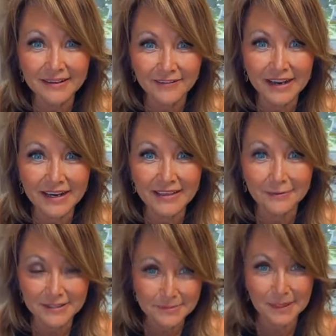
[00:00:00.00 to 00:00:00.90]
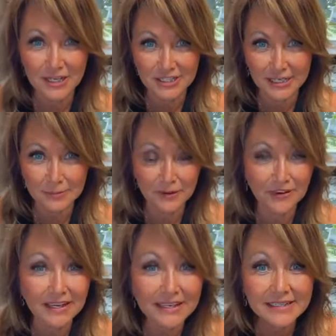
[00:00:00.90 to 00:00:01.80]
you love anything with spinach, that's
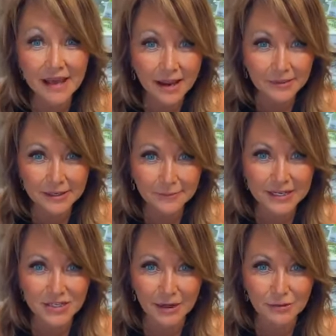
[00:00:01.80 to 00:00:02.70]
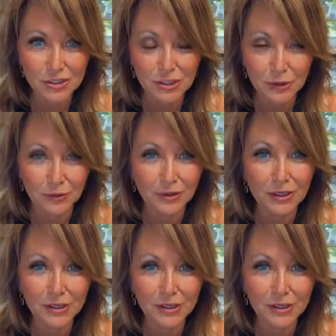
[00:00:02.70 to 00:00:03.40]
perfect. Linda, I'm gonna reach out to you.